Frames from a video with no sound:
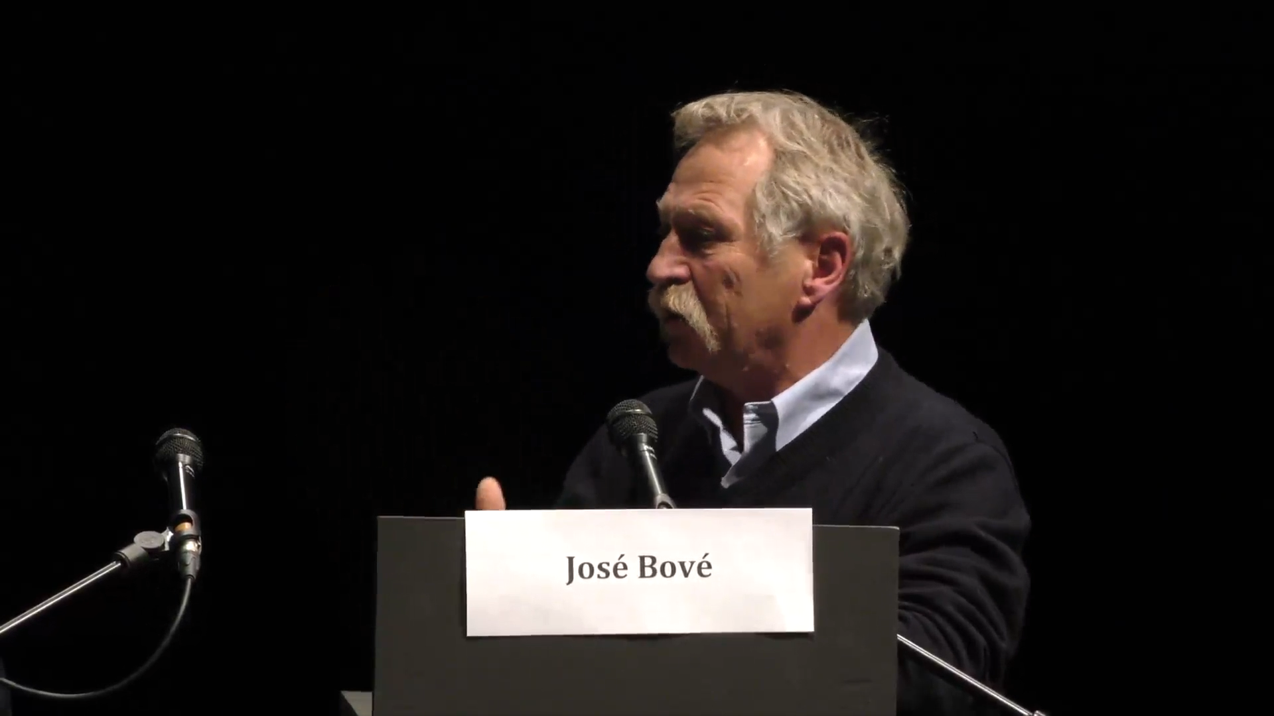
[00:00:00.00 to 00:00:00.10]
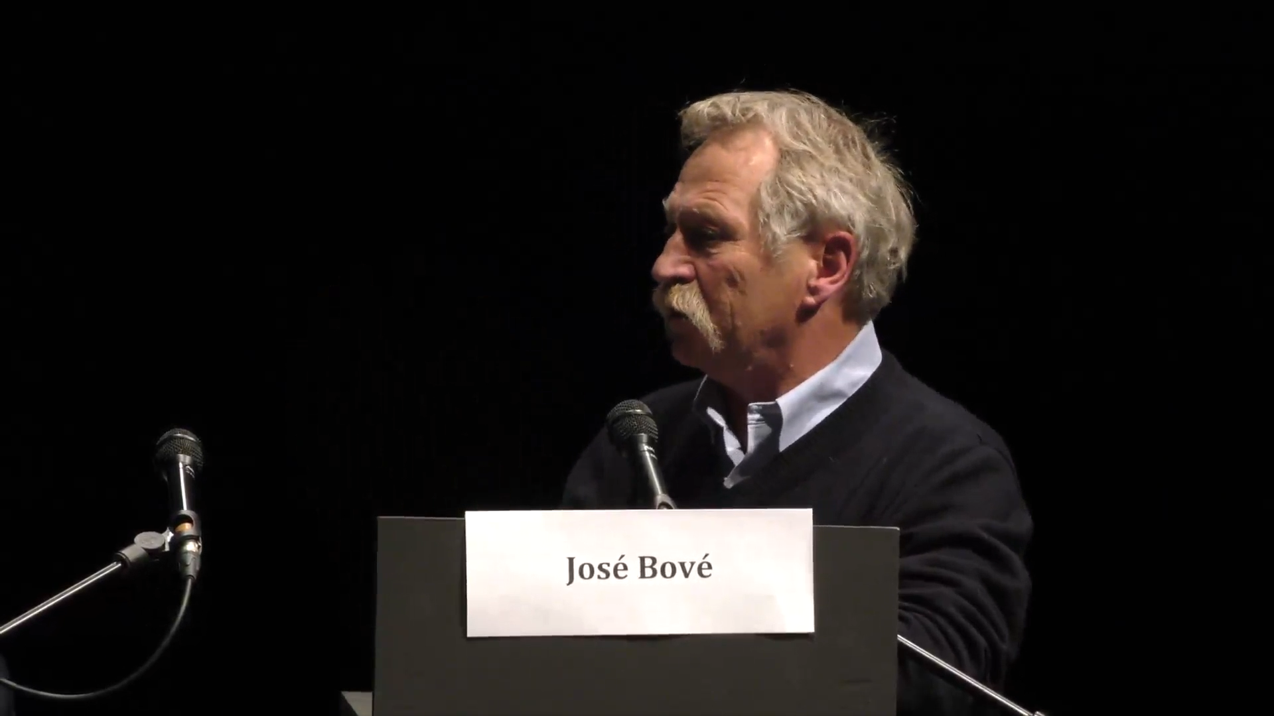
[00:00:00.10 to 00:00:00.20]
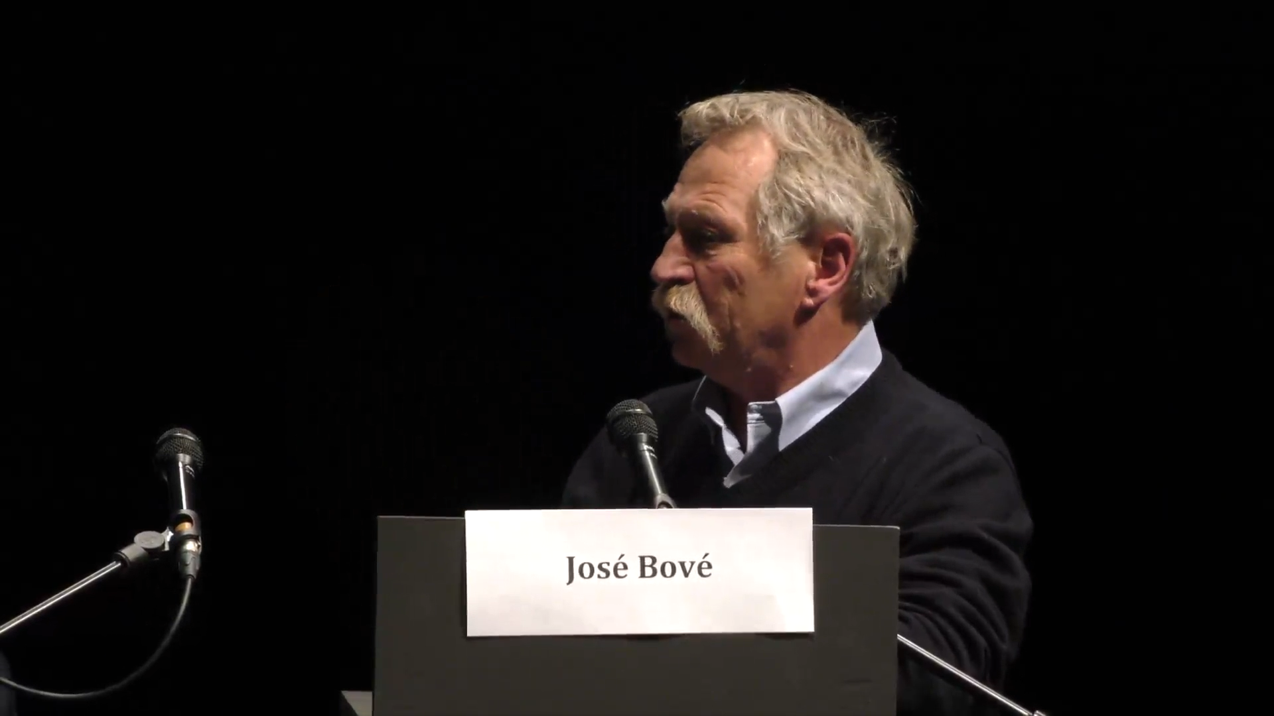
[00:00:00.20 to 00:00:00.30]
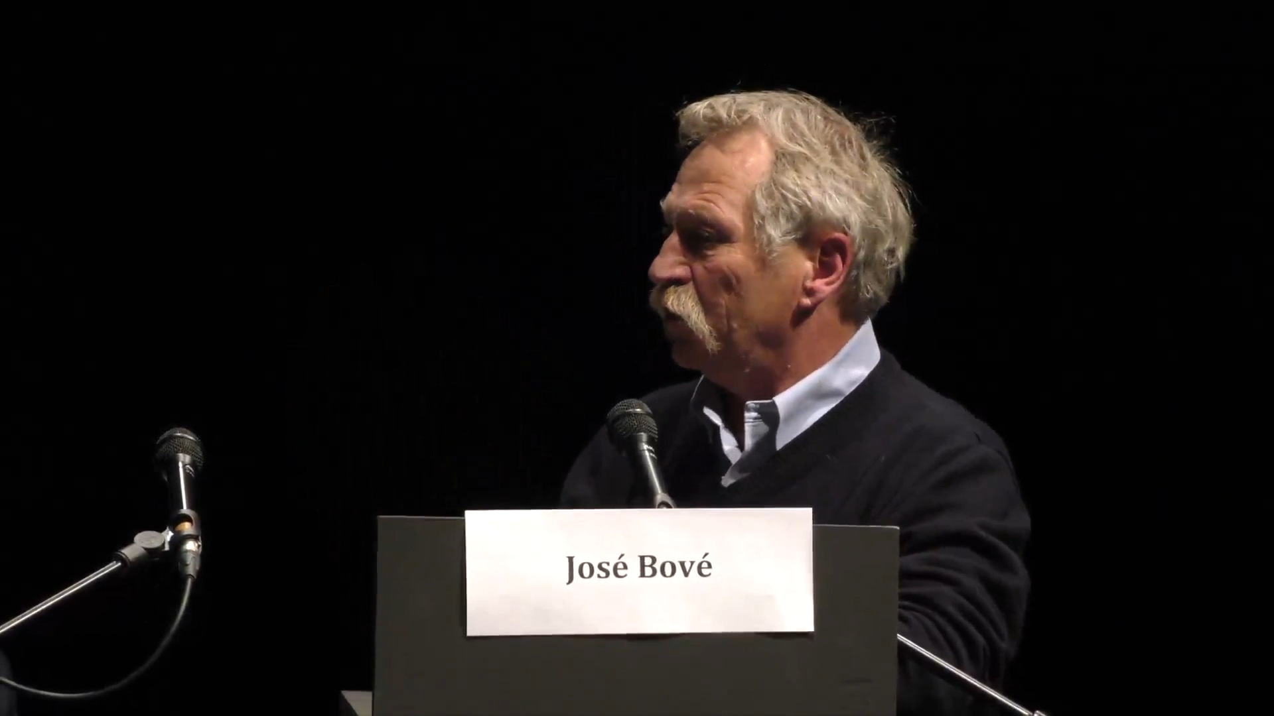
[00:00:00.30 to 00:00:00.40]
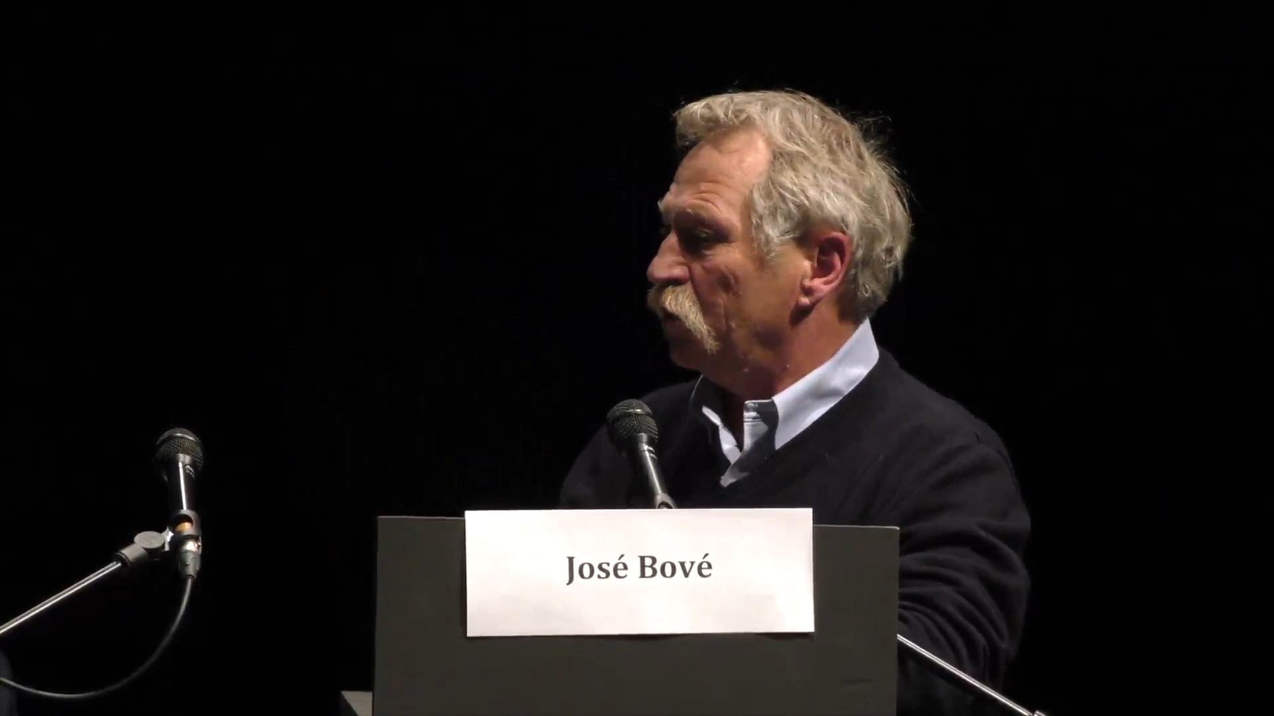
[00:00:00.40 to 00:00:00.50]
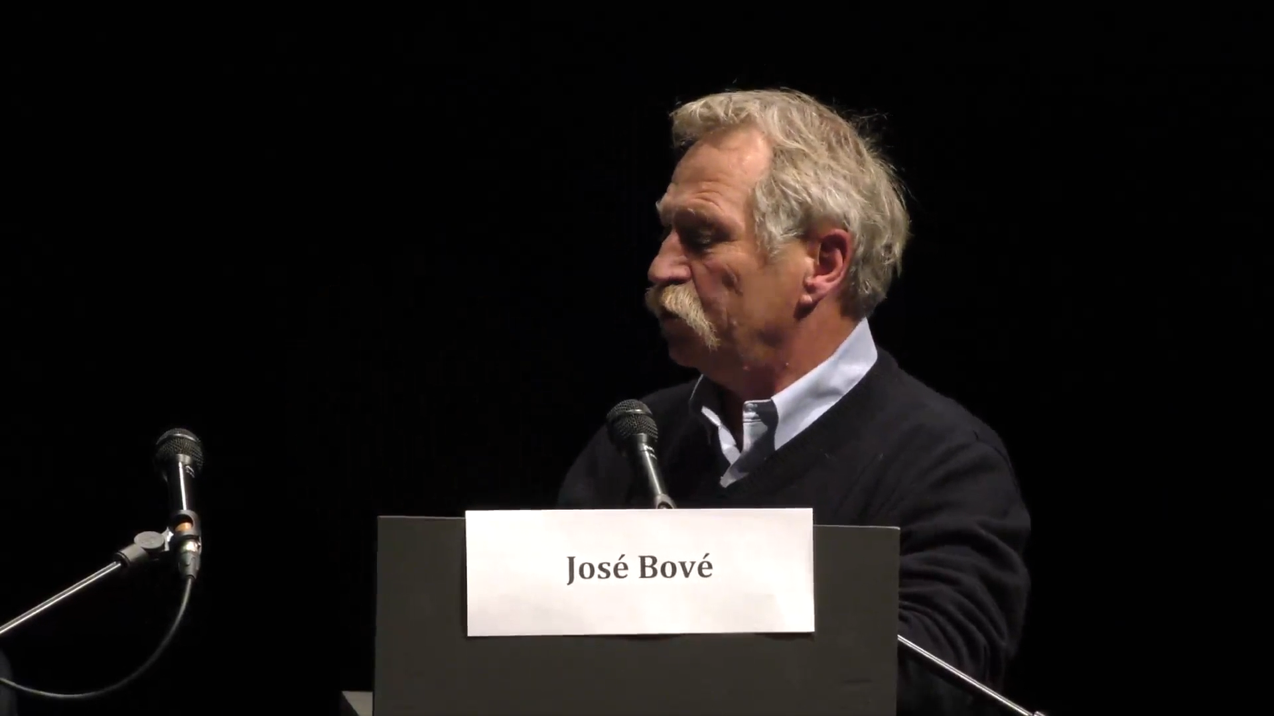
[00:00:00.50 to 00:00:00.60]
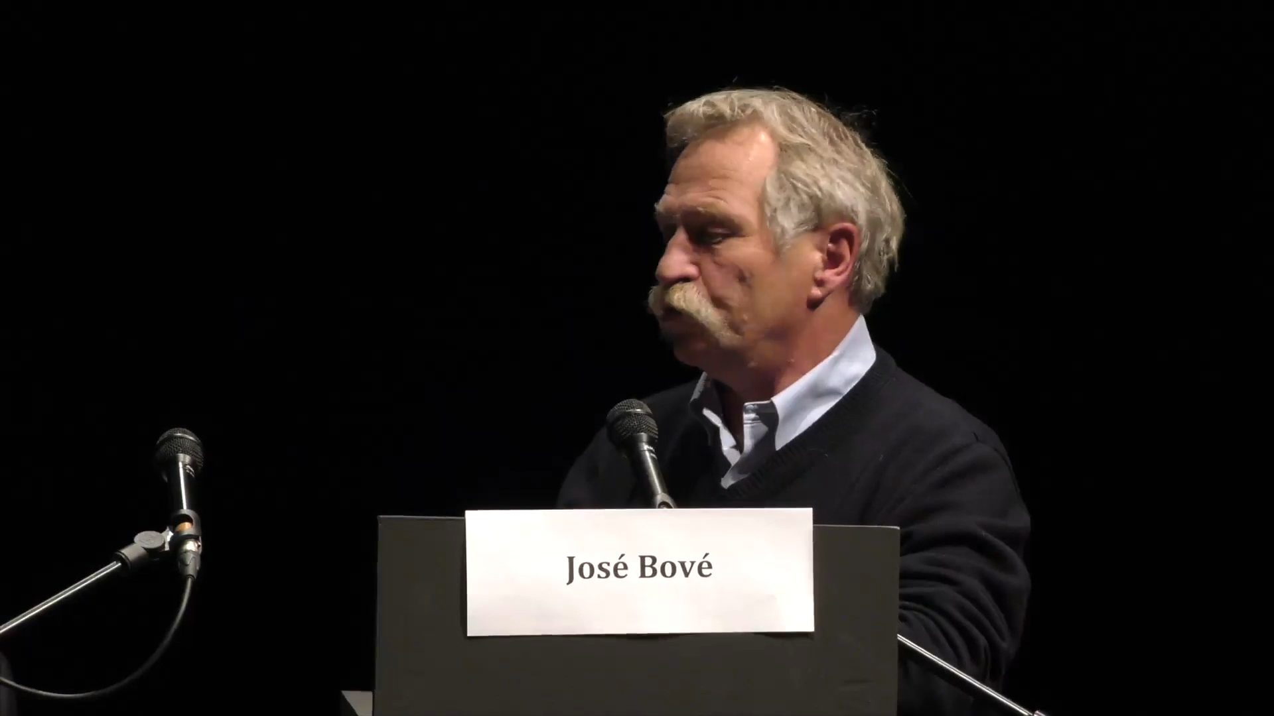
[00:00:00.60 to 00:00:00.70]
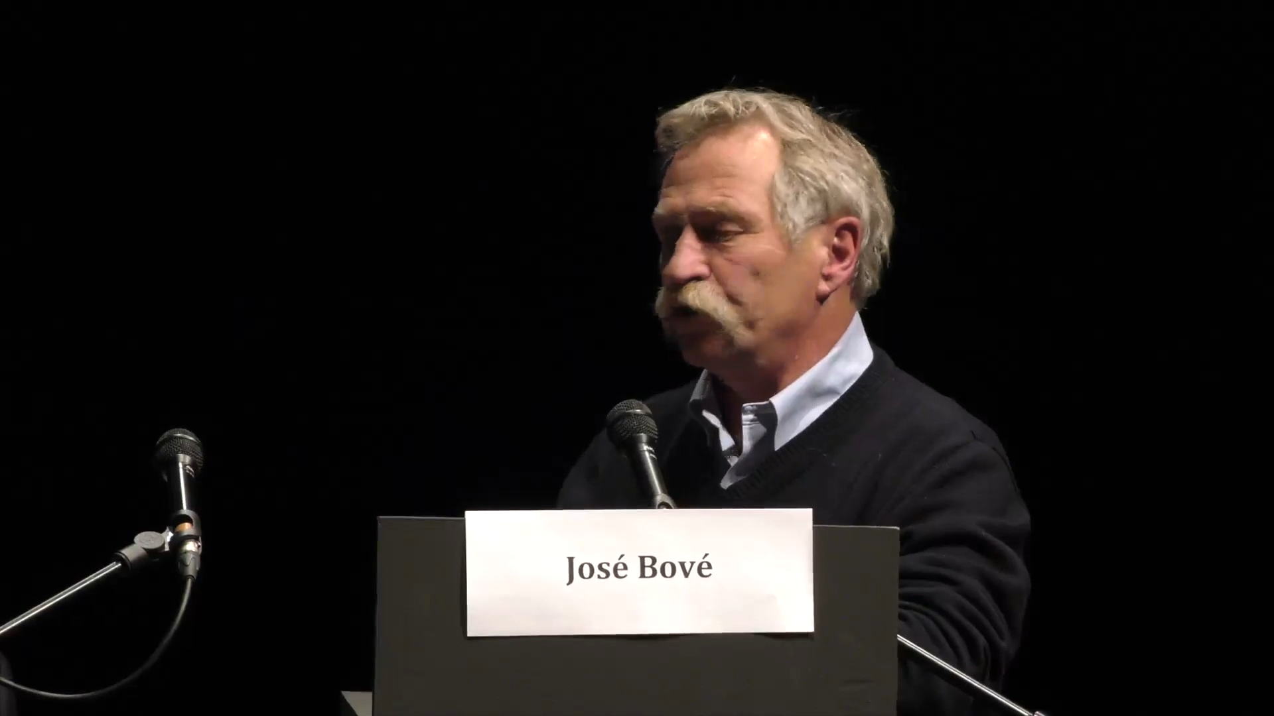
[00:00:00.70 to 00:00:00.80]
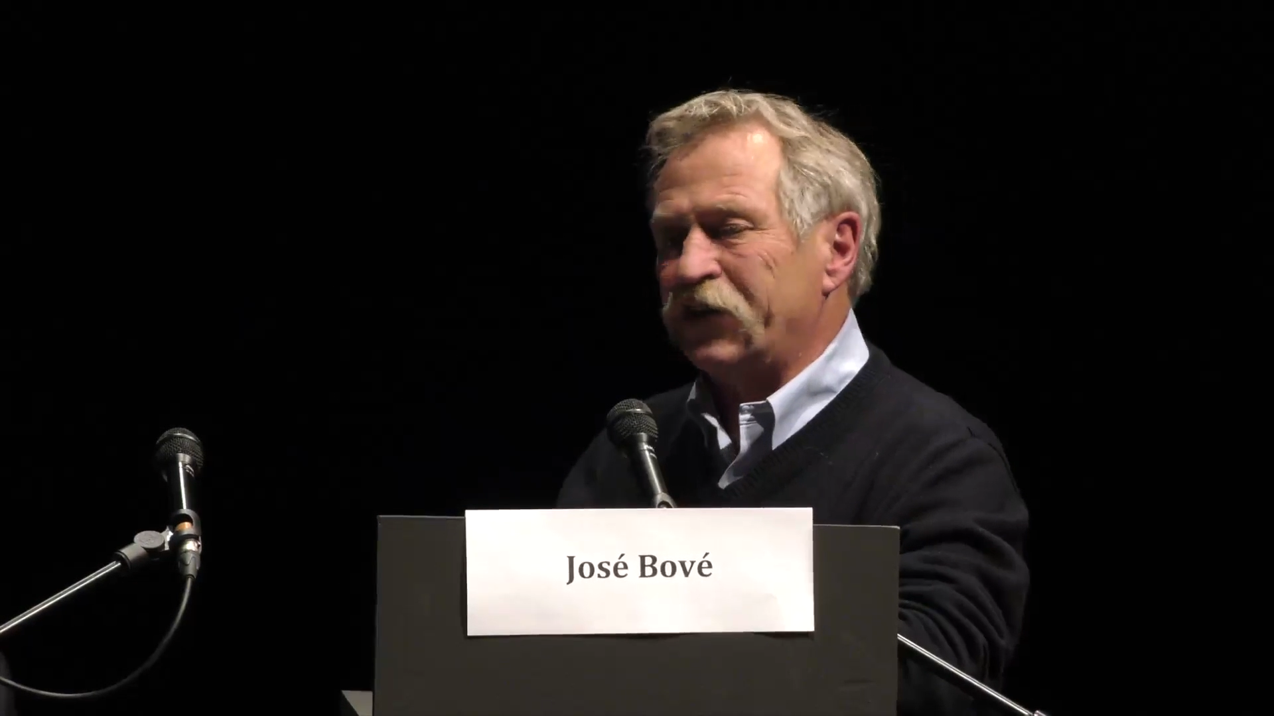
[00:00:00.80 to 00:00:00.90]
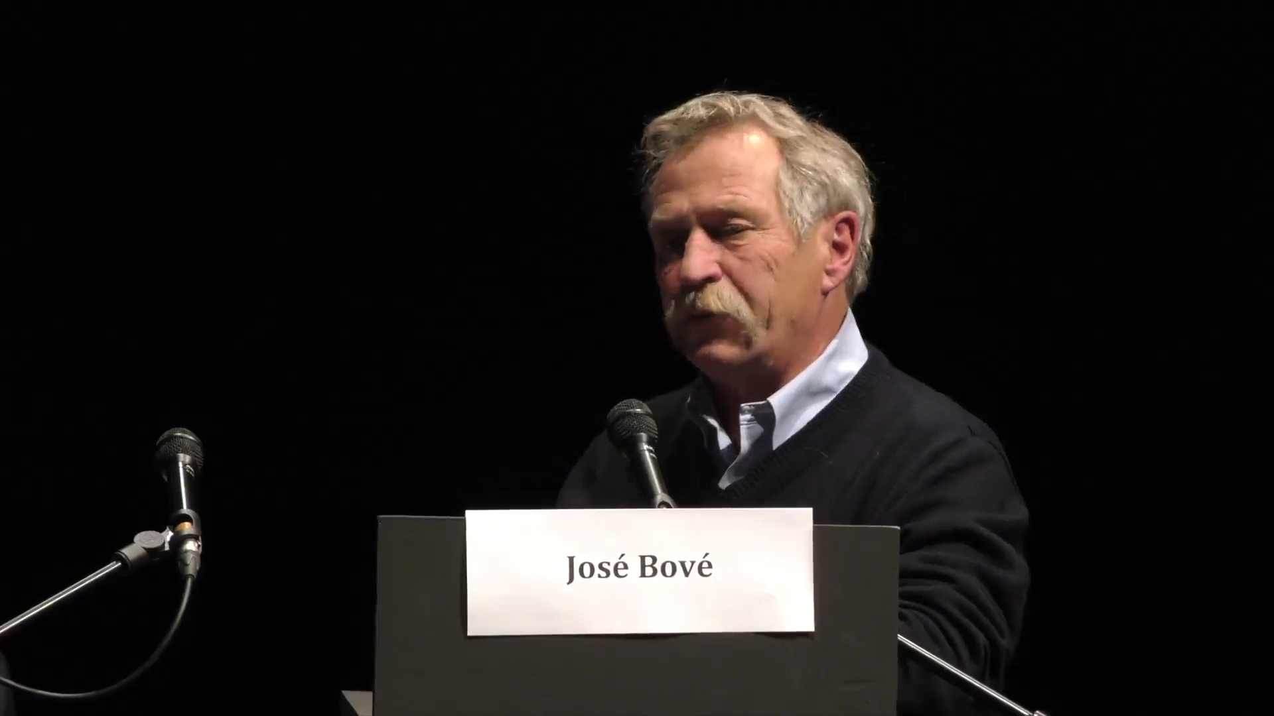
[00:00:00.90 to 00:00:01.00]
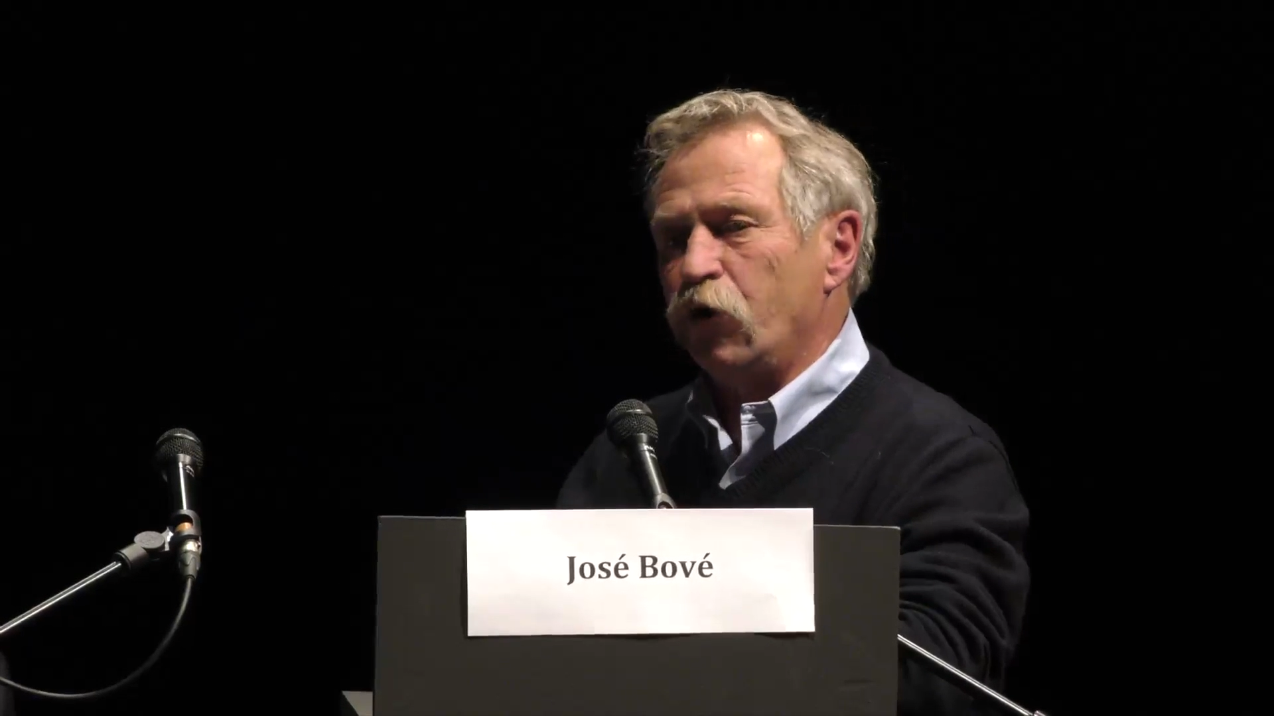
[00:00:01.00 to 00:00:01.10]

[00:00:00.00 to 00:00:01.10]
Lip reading: in